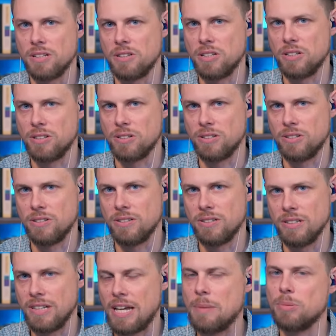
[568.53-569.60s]
the
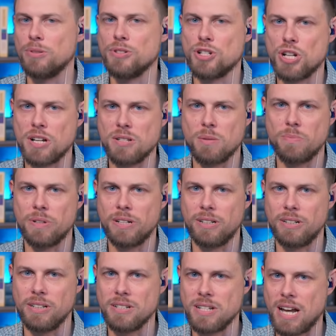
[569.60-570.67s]
label
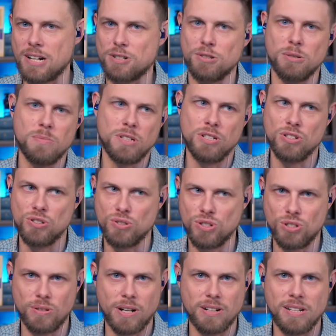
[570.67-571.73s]
Jezebel has actually been
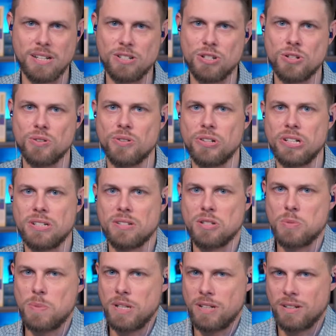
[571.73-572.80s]
used throughout history to
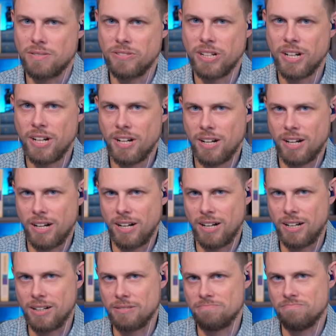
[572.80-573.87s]
speak of
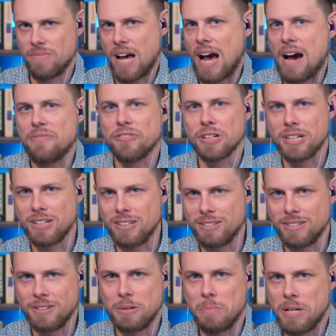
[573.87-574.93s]

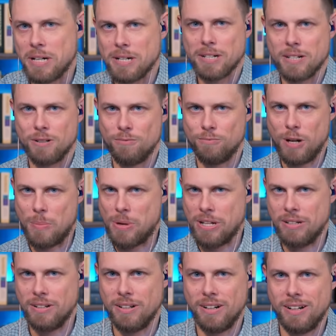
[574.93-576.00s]
African American
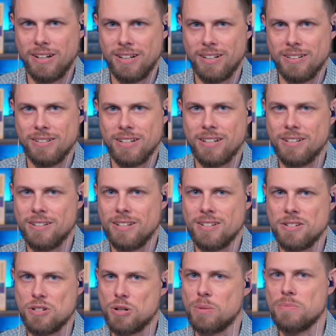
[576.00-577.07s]
women
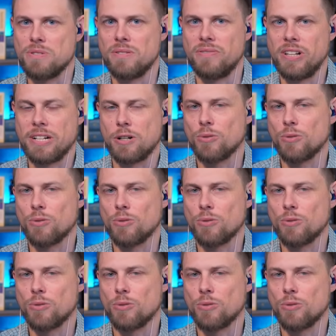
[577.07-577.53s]
in terms of, like,